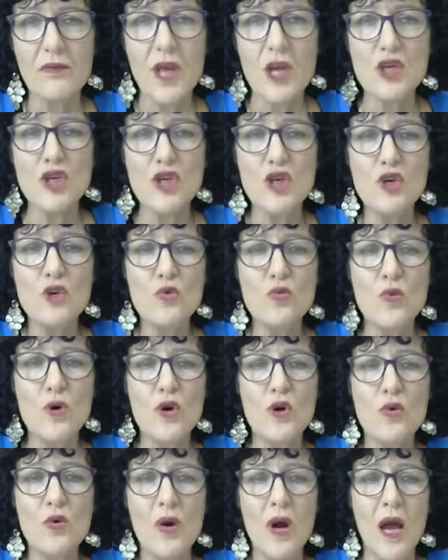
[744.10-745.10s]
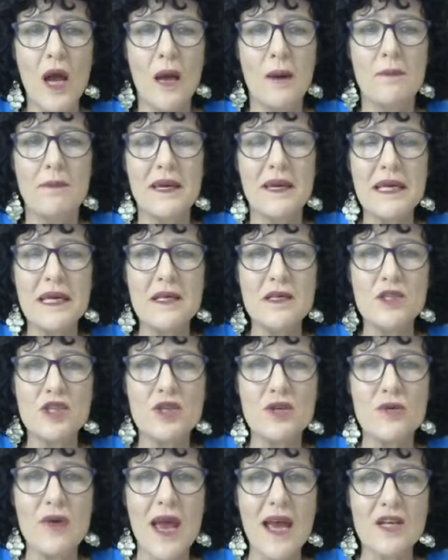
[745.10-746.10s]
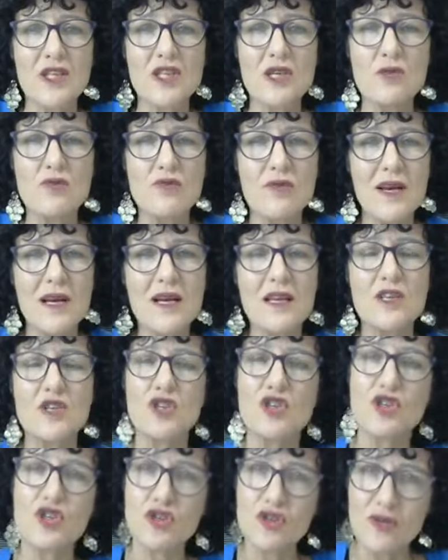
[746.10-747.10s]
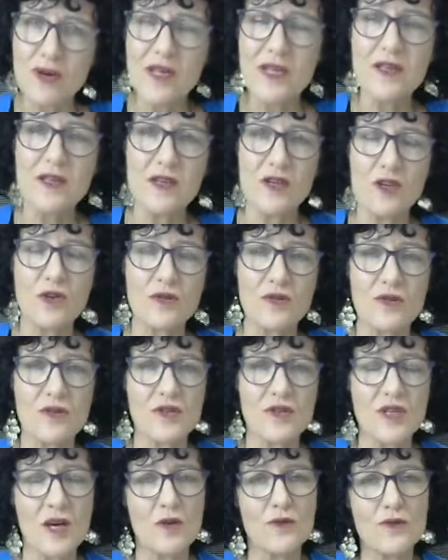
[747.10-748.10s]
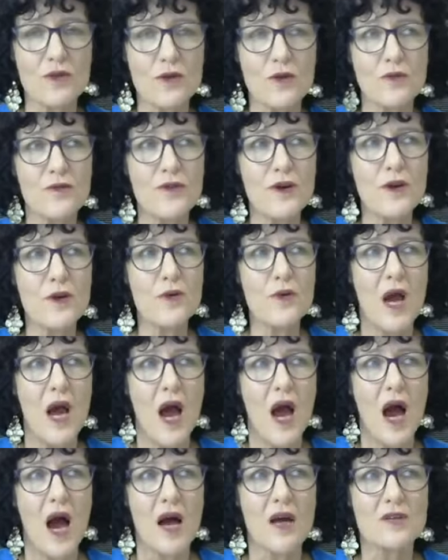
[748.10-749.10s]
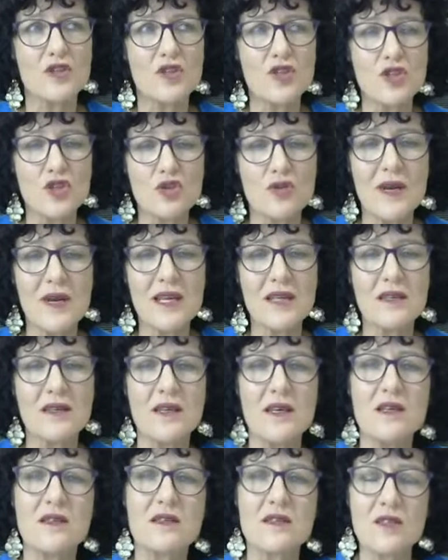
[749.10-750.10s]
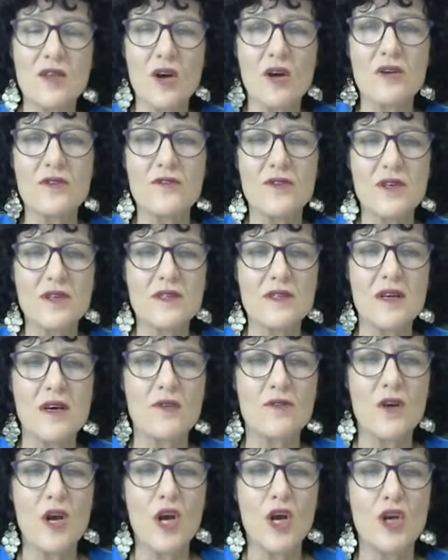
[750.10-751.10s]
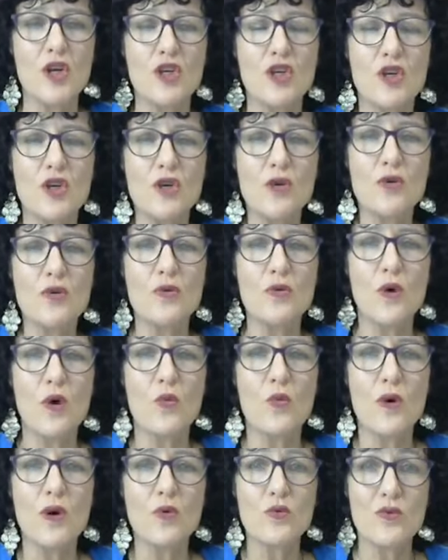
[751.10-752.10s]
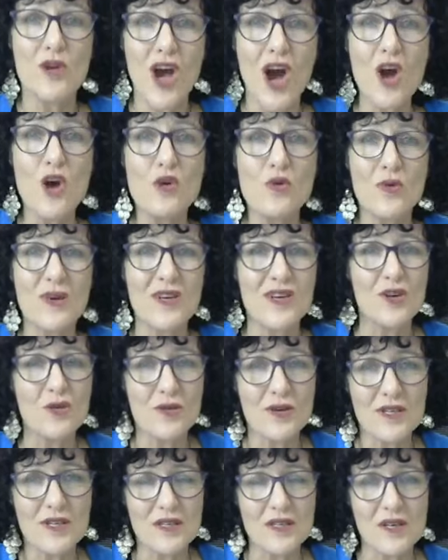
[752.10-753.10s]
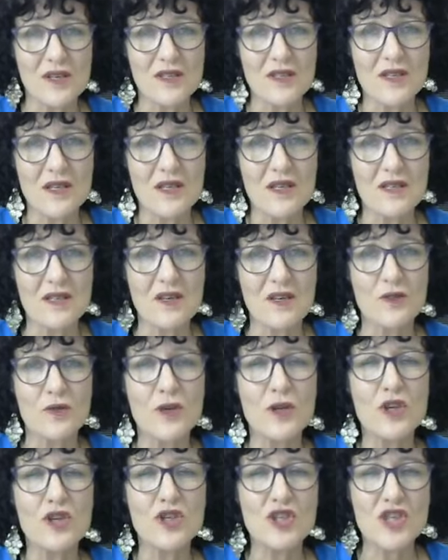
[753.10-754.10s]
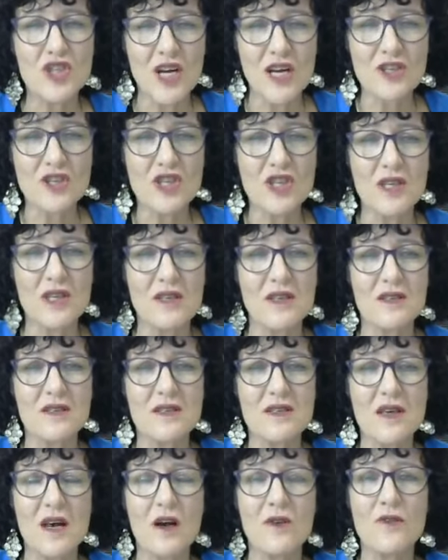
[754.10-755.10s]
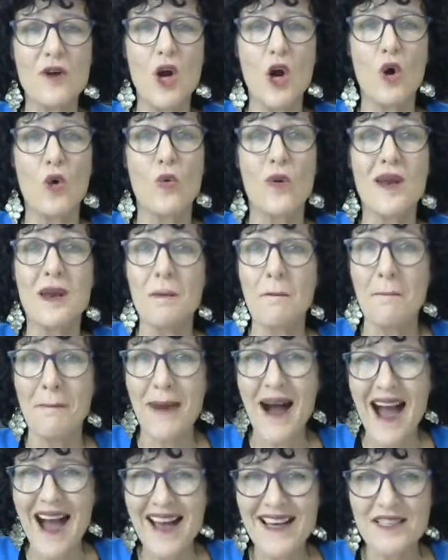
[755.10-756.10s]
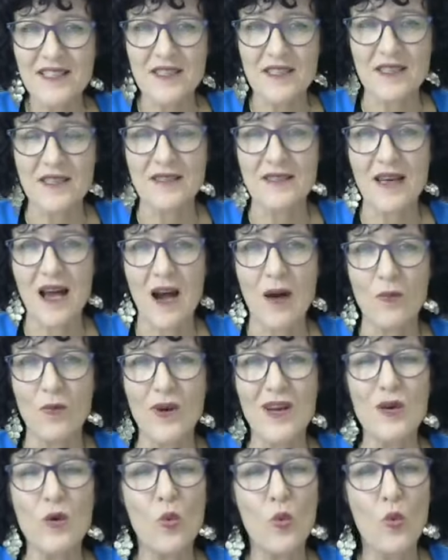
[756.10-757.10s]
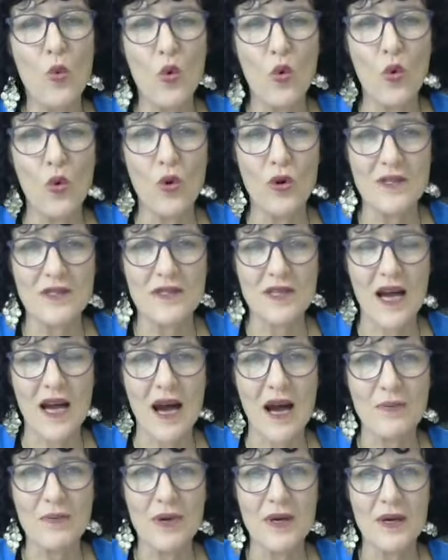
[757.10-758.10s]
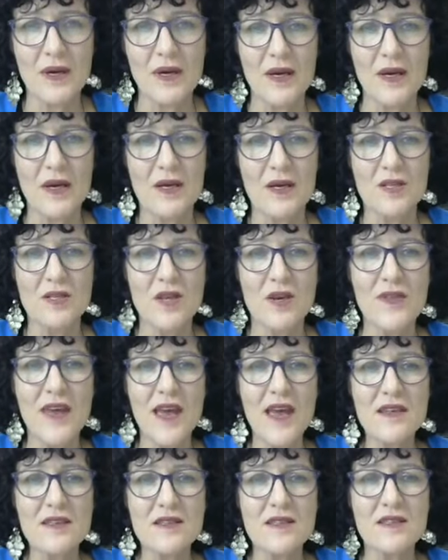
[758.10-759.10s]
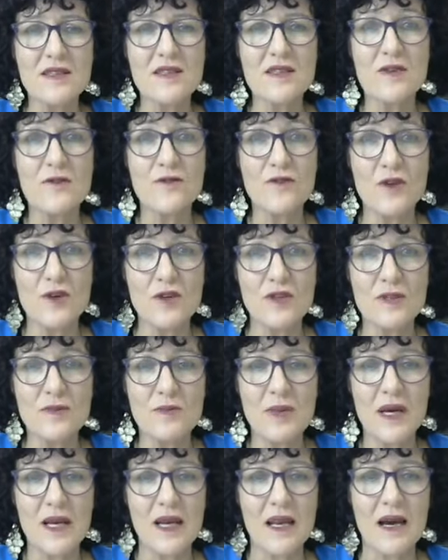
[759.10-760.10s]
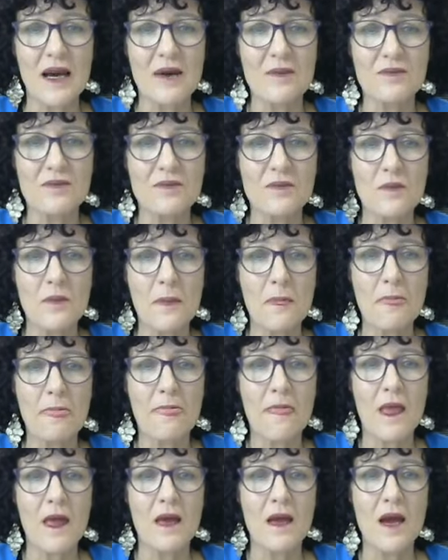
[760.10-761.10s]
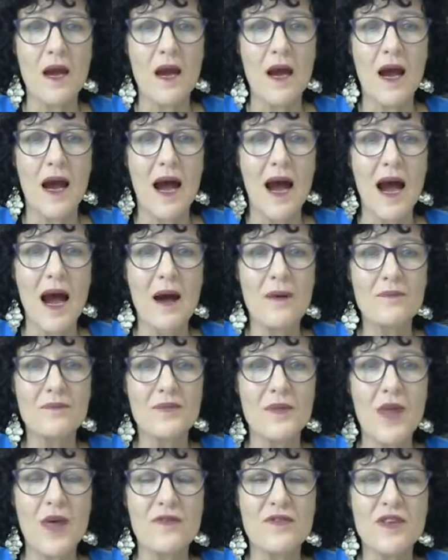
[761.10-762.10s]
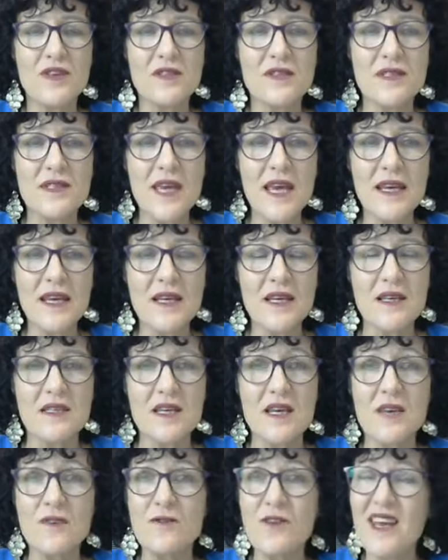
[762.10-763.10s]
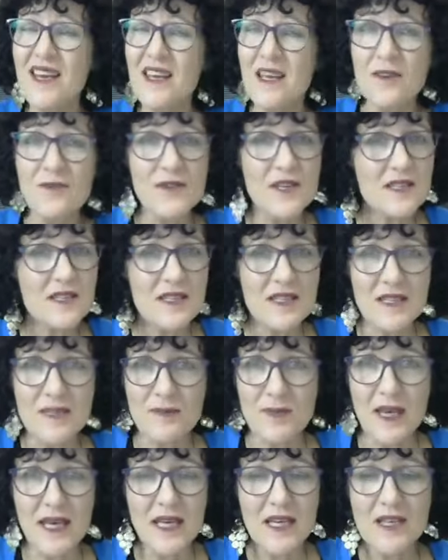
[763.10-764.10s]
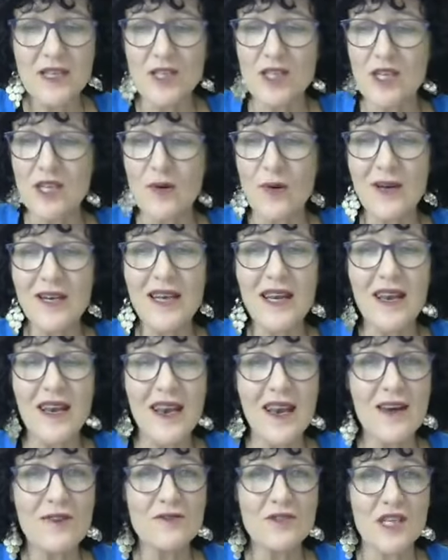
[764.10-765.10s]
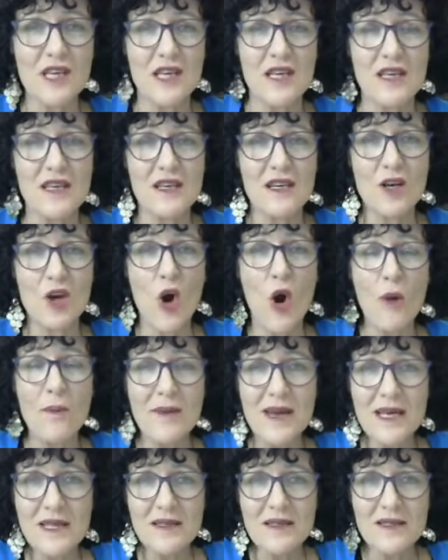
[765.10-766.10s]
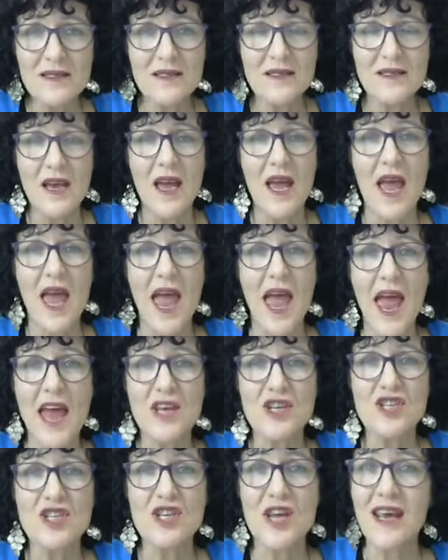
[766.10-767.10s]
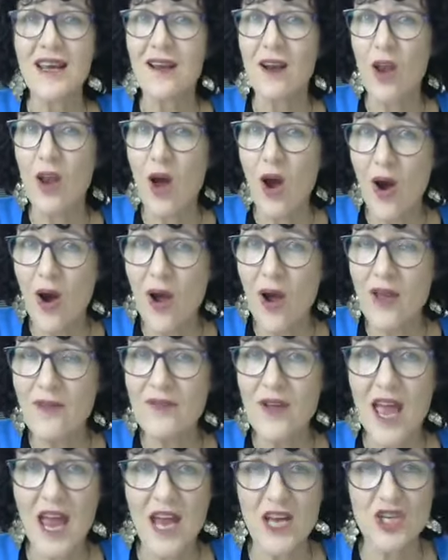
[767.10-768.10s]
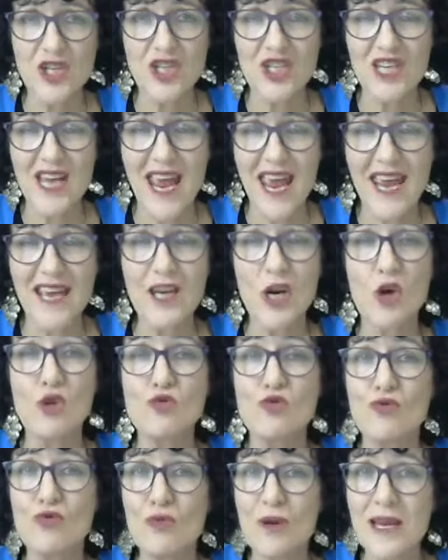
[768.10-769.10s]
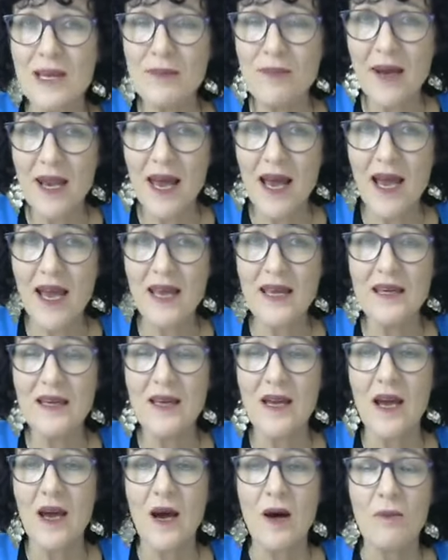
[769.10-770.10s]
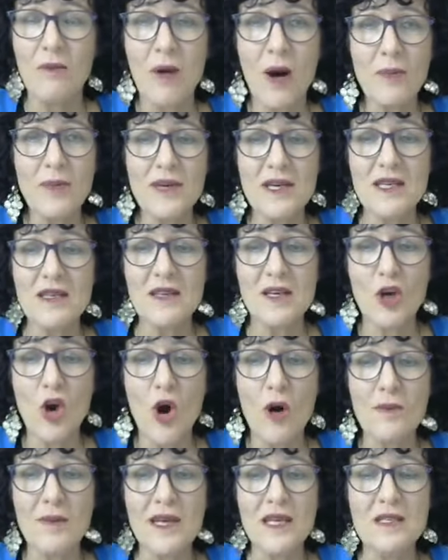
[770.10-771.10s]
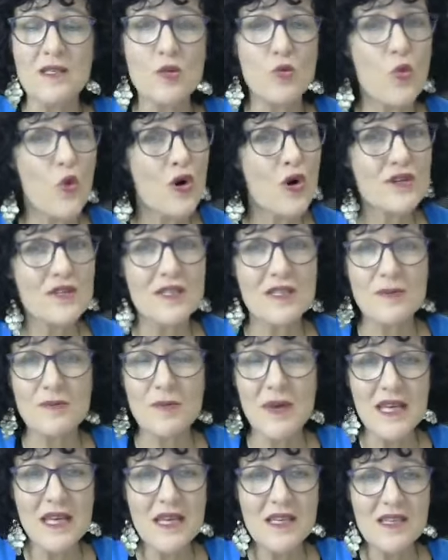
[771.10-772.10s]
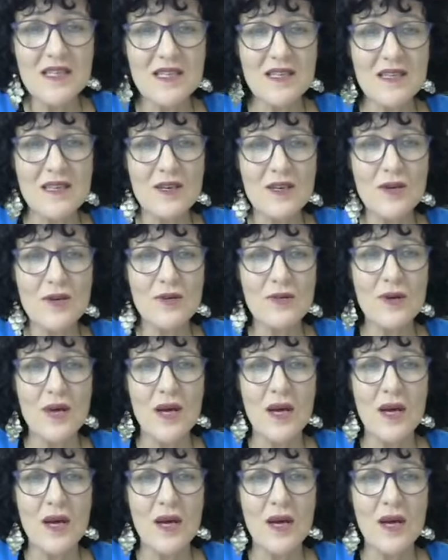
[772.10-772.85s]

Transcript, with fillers: you will begin to actually really strengthen yourself. You'll feel a strength inside of yourself. You will know when you're criticizing yourself, when you're judging yourself, when a mask is up, when a wall is up. So that's the first pillar. Um, the second, if any of this is speaking to you, I'd love to hear your comments. Hashtag live, hashtag replay. Pop it in the comments what is speaking to you.